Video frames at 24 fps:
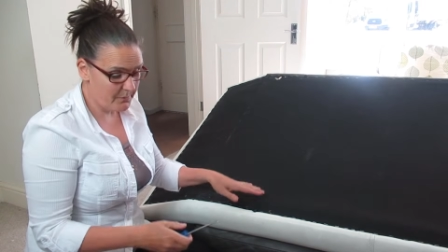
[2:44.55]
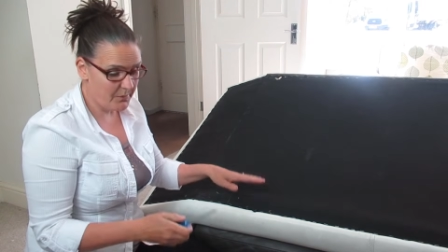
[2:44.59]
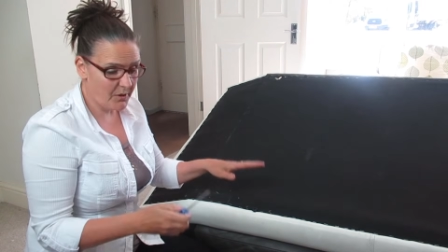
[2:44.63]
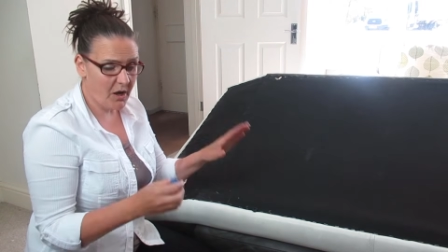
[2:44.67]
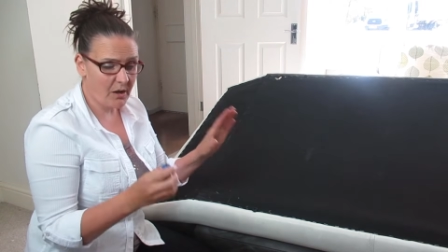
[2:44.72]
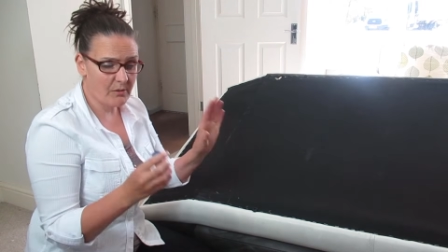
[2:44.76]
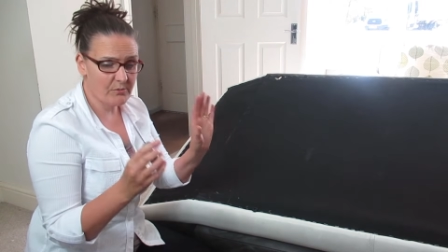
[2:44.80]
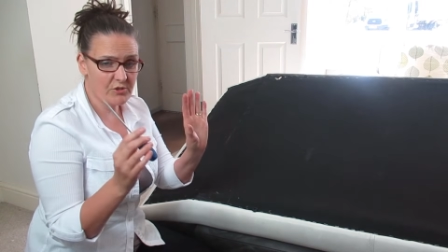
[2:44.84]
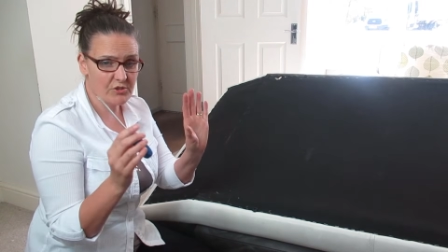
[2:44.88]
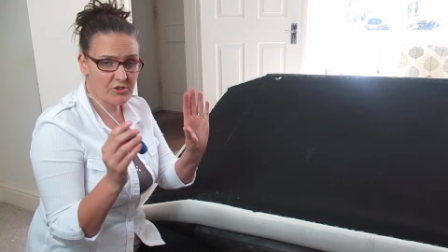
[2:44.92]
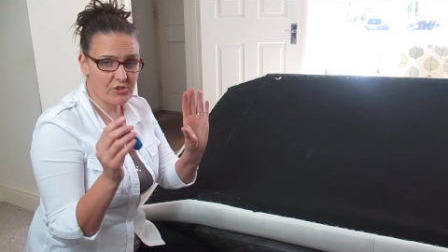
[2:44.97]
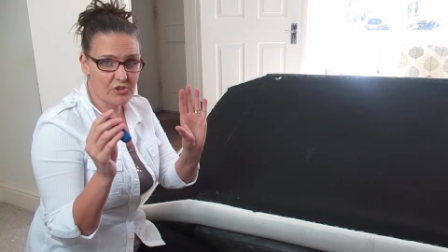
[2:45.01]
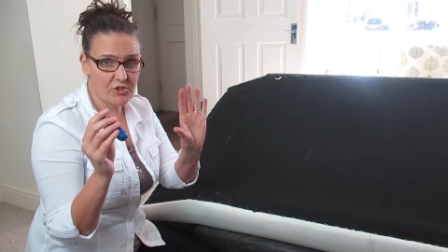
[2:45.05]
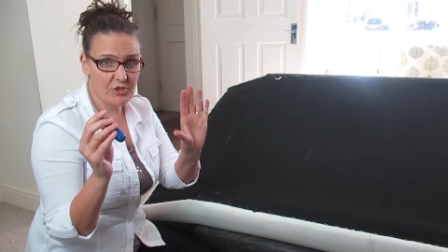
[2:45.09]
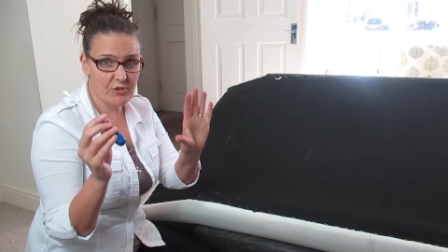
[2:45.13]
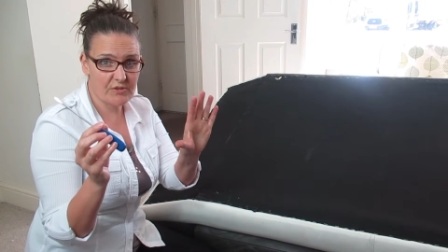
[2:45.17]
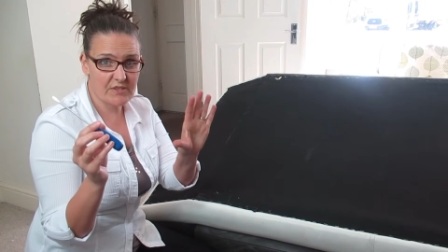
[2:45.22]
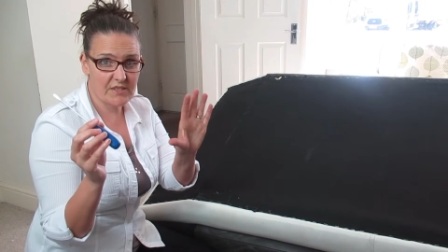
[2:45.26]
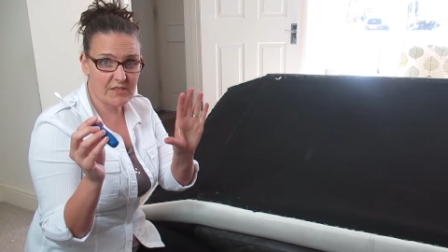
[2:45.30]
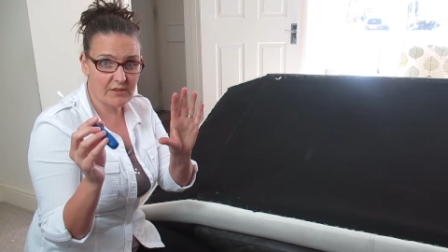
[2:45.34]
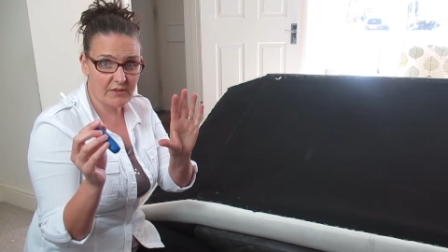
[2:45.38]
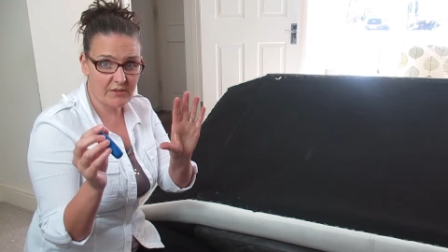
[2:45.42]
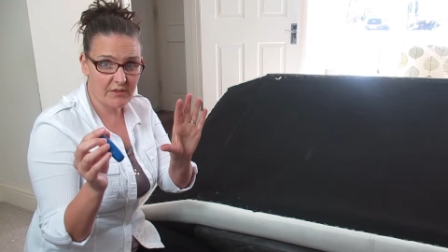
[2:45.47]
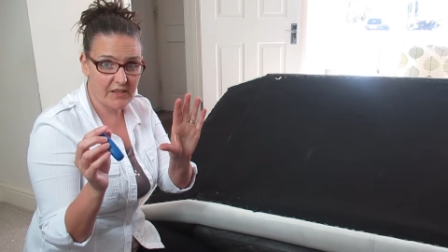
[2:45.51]
but I'm just
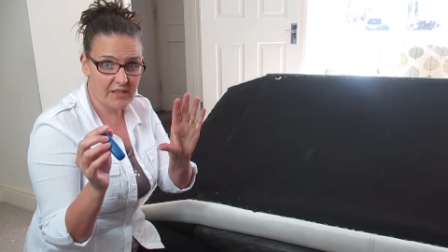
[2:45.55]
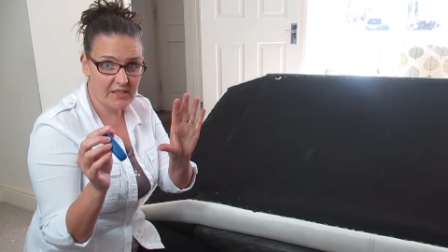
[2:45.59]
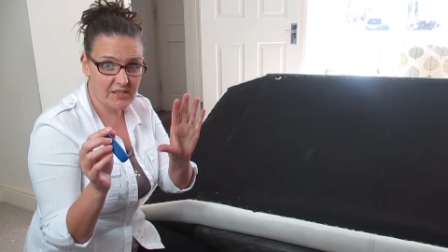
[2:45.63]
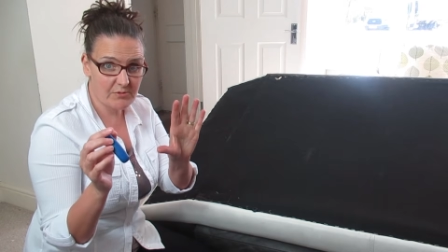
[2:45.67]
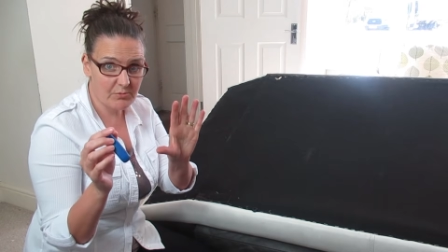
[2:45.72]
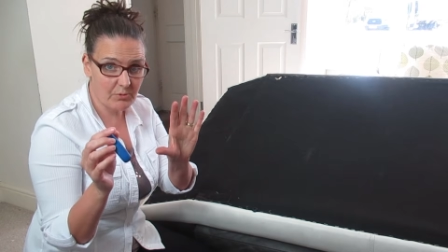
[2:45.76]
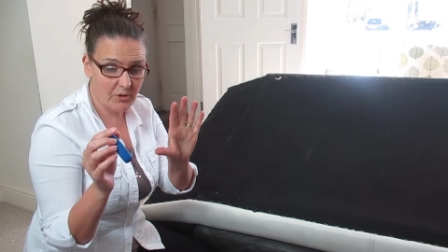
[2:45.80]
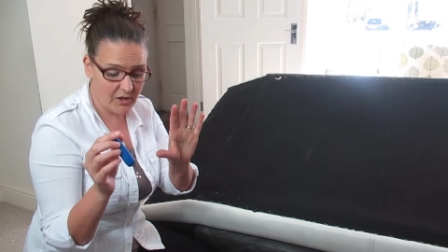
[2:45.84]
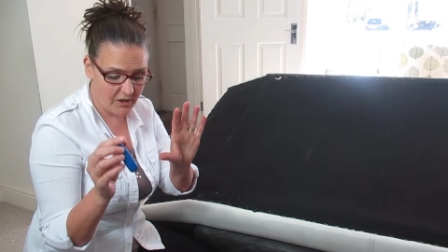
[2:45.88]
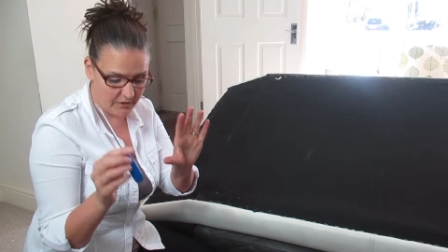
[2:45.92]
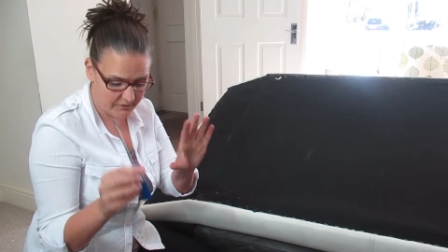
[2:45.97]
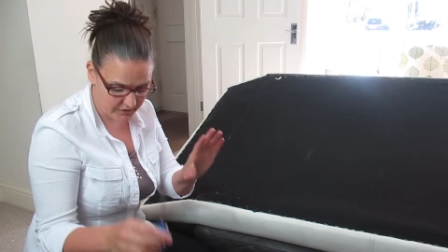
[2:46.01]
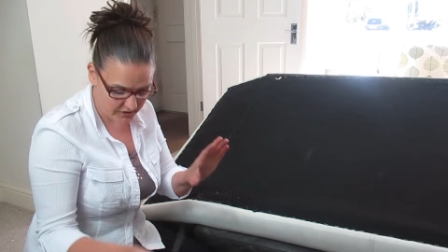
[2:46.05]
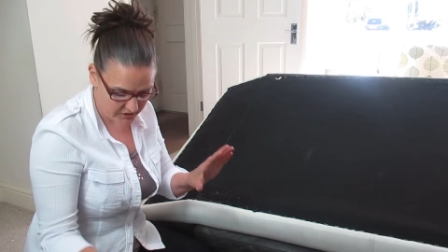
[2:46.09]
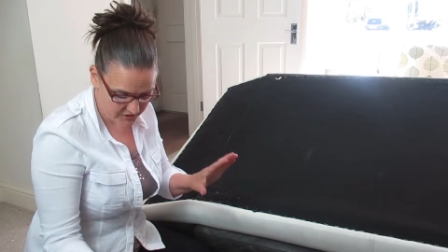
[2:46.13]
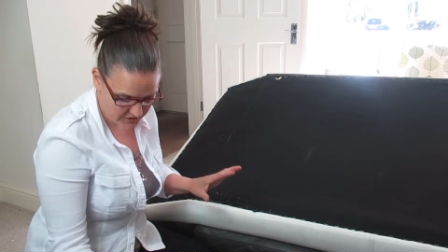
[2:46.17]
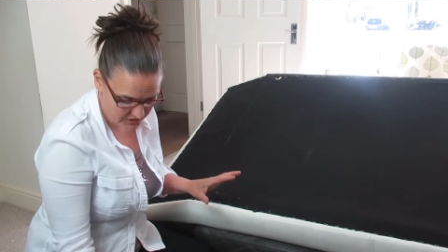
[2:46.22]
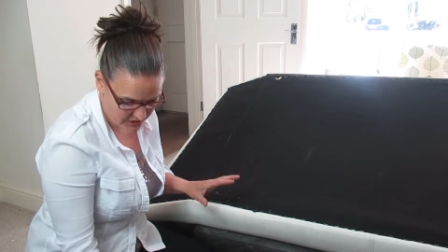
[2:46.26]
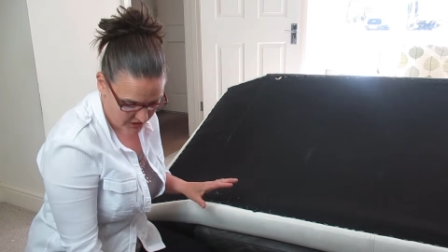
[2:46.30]
using the things what I've got